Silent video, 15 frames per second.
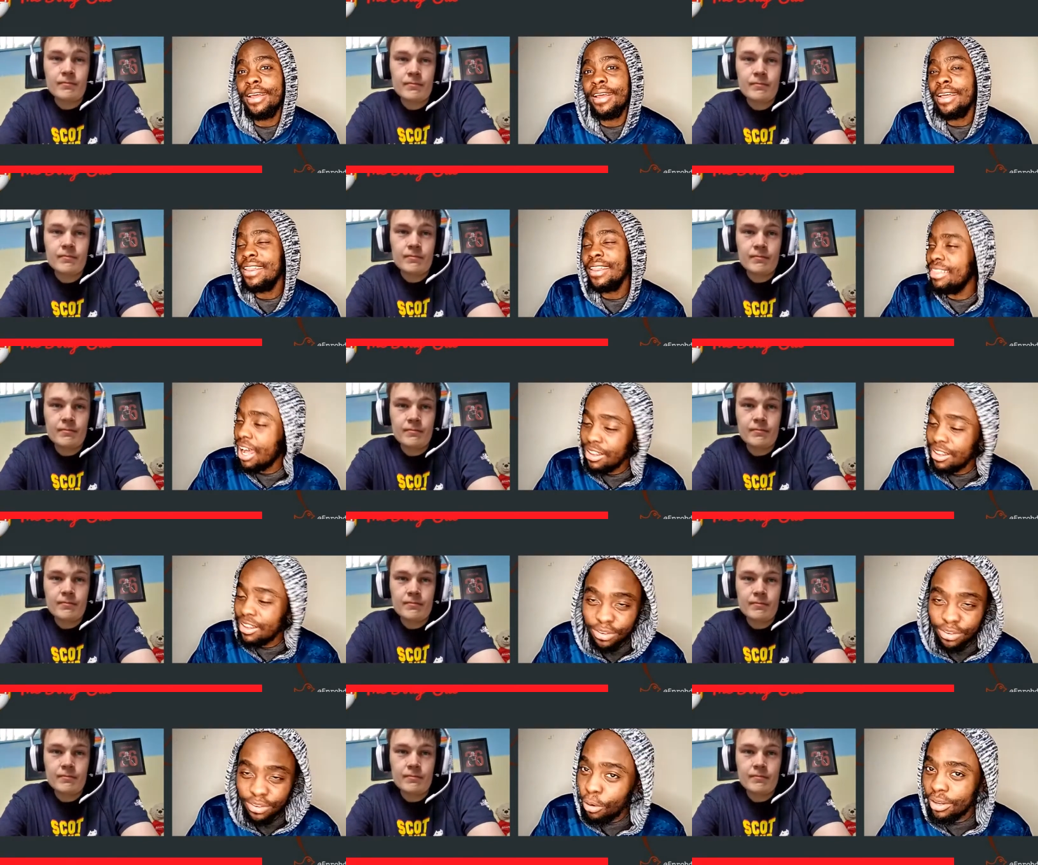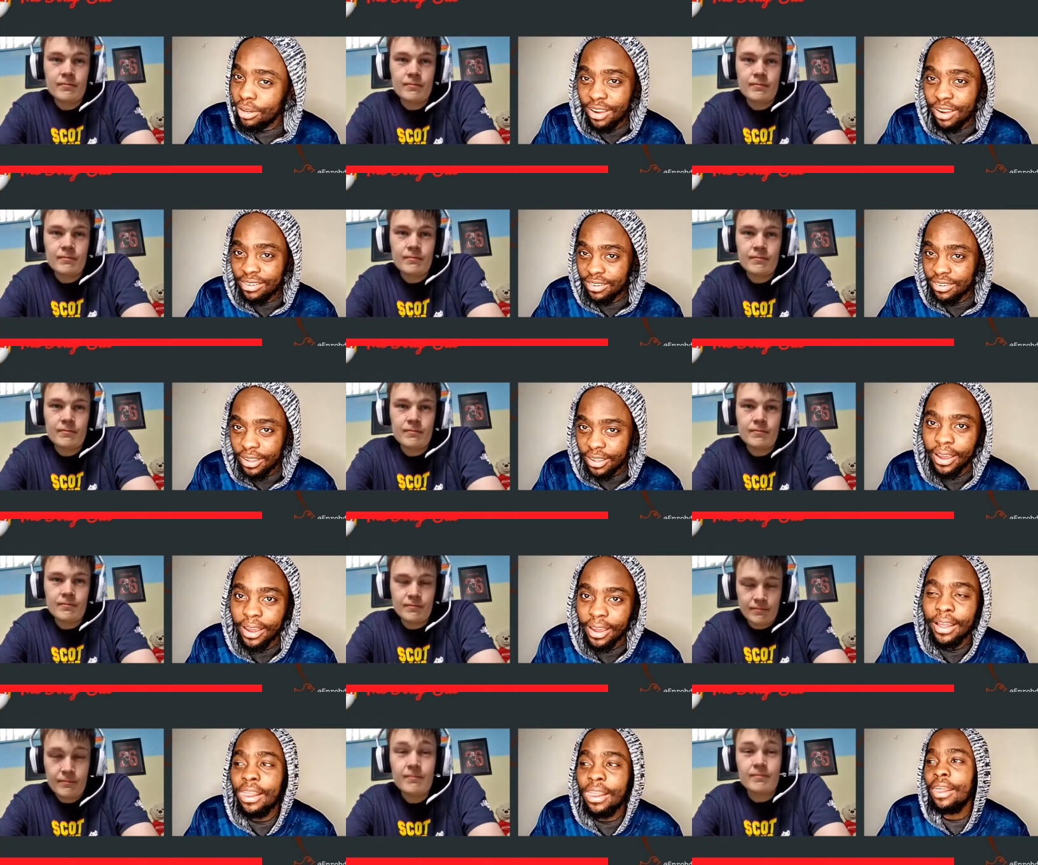Speaker 1: That's all. Just care.
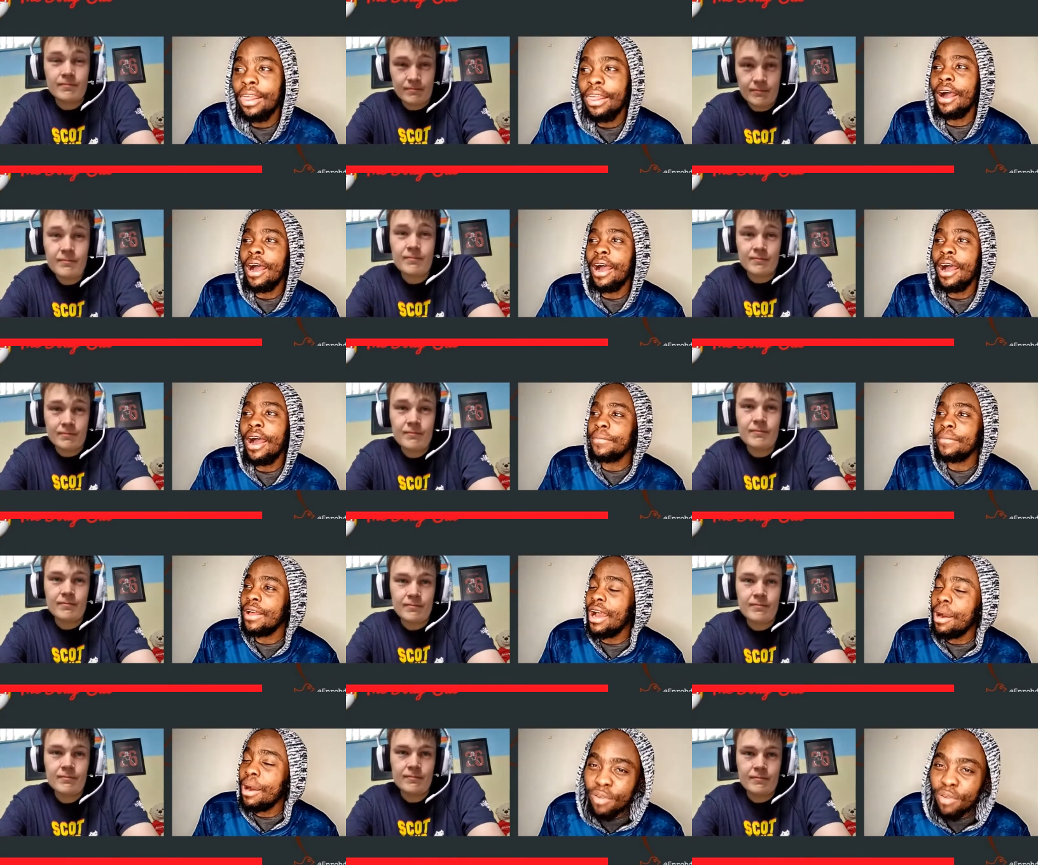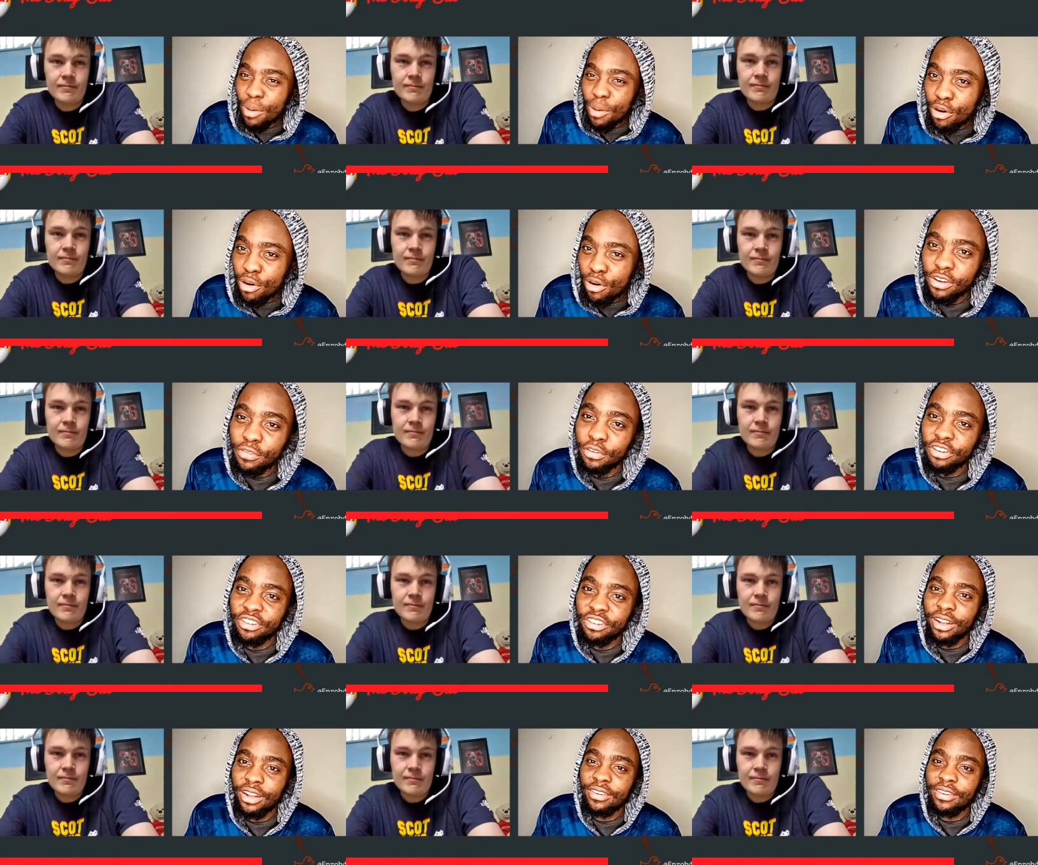Um, Abramovich for
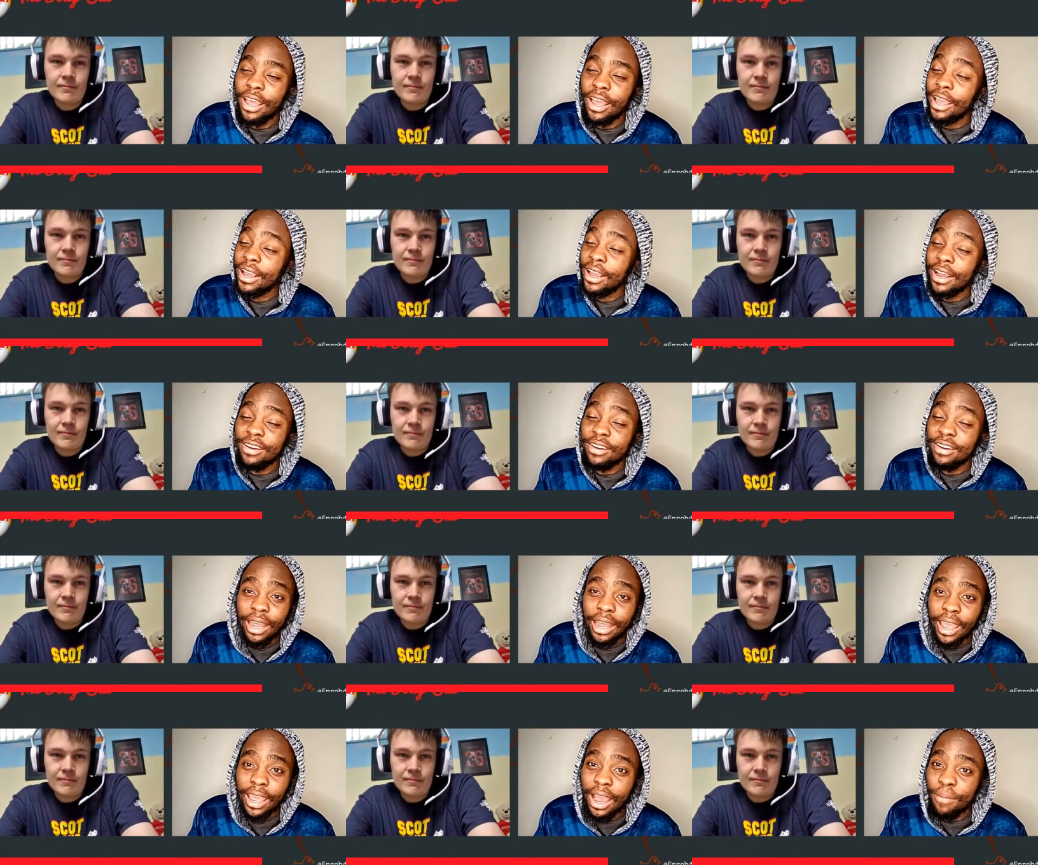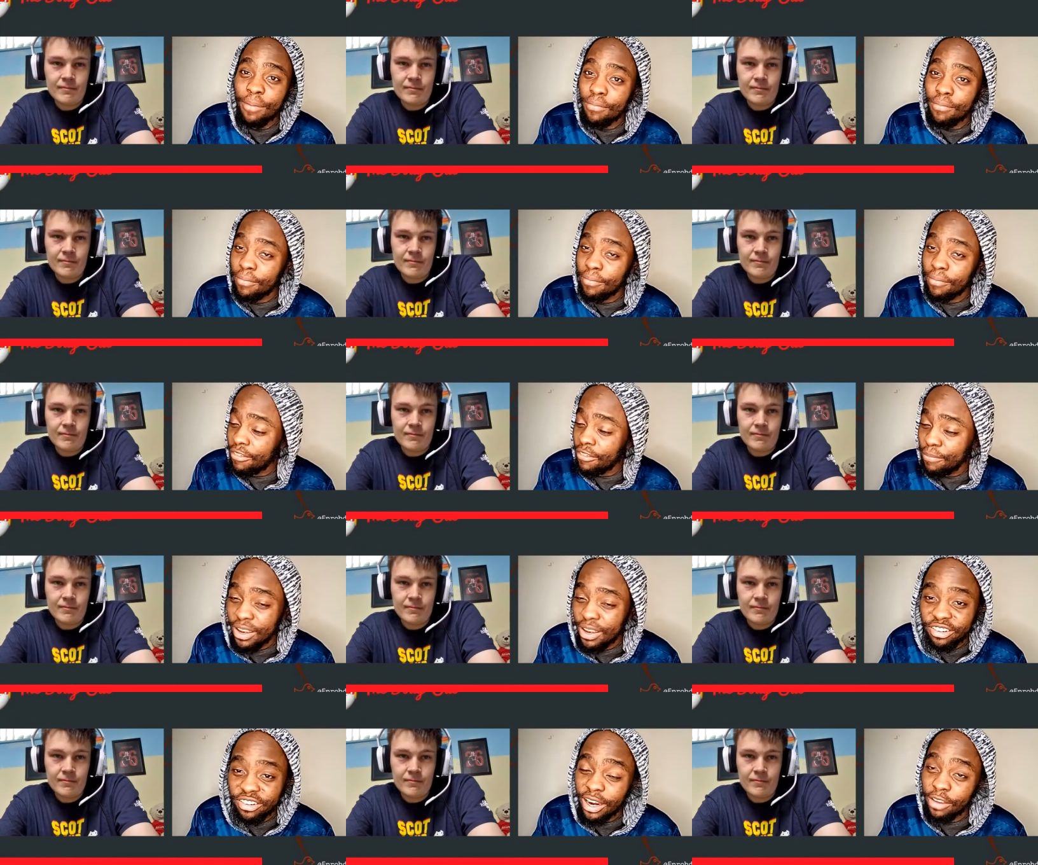Chelsea, I can't lie. I'm, I've been
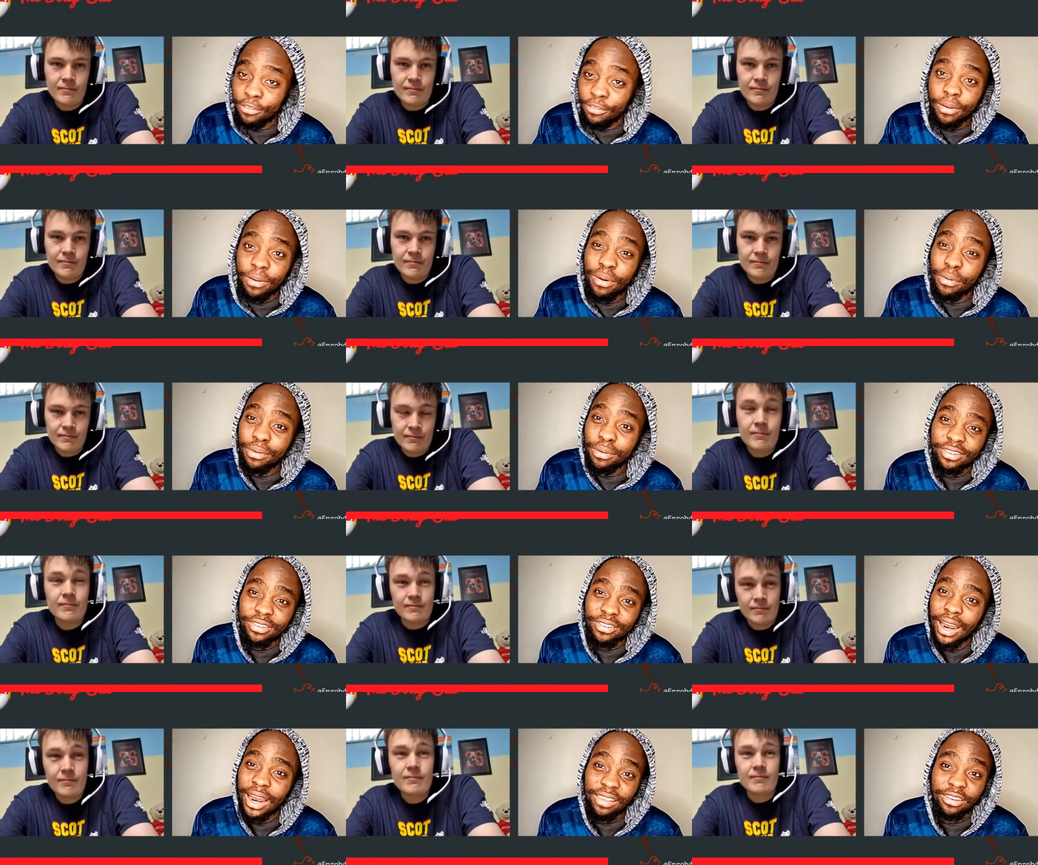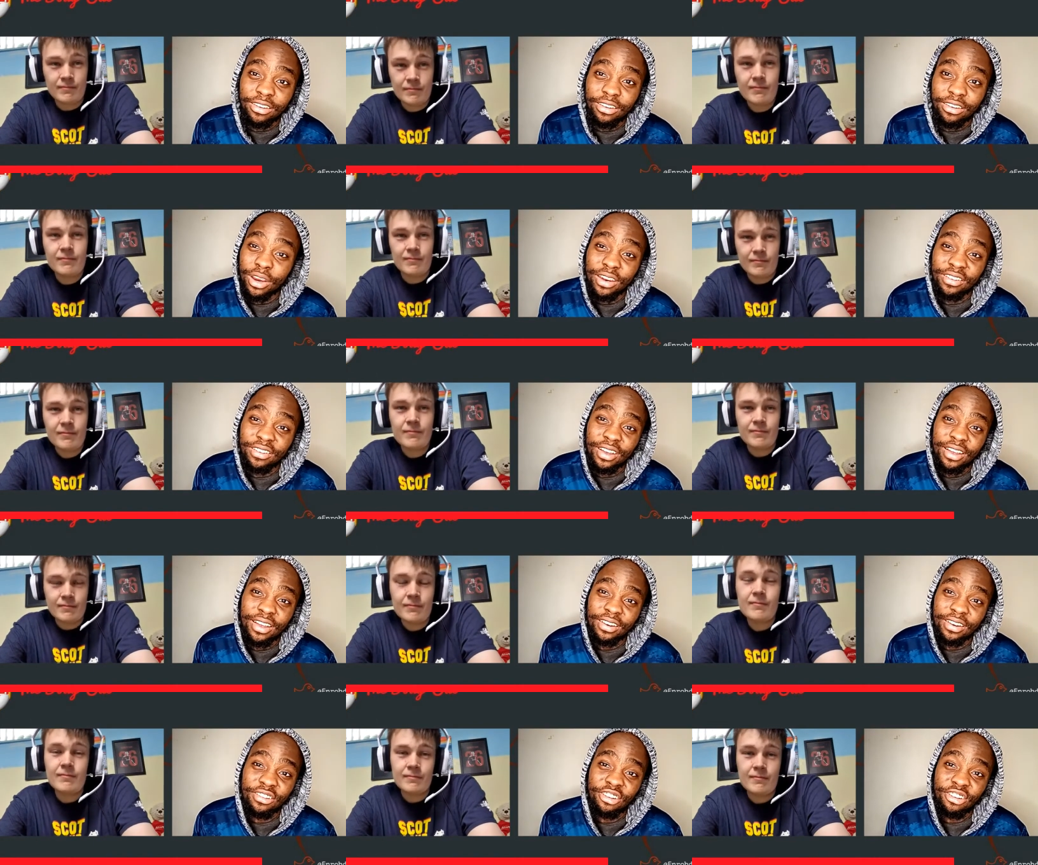jealous of Abramovich the last 20 years at
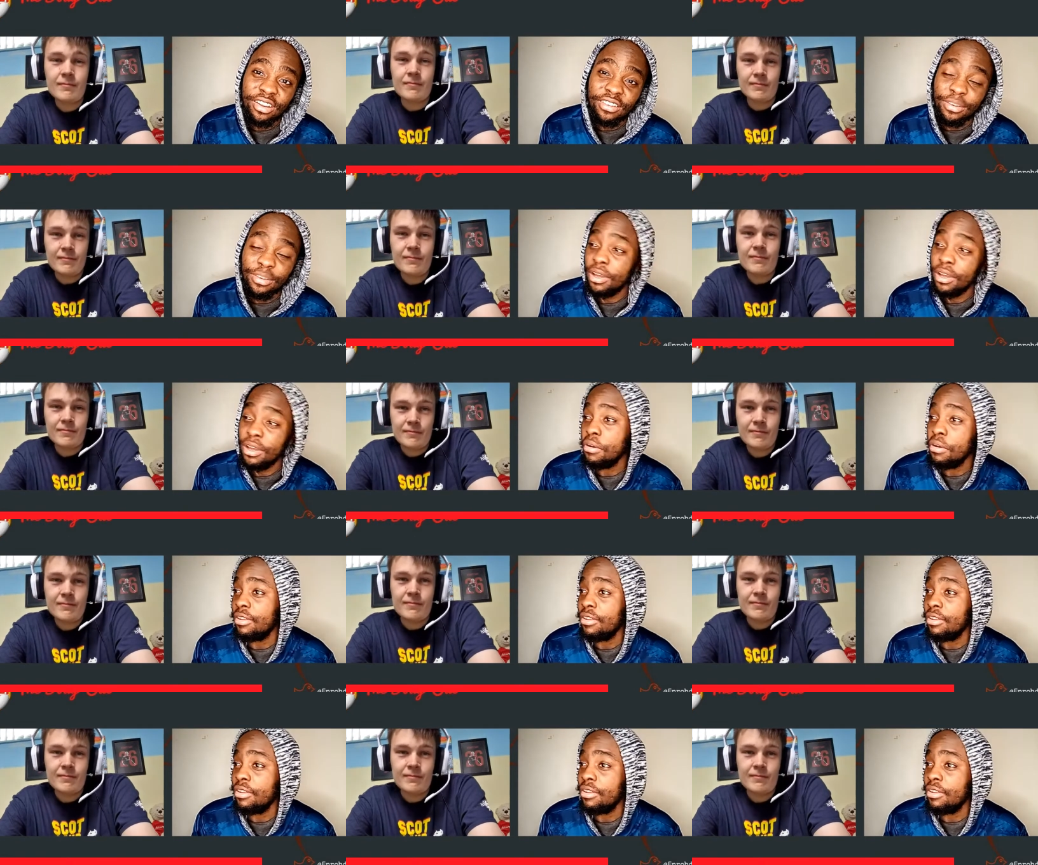Chelsea because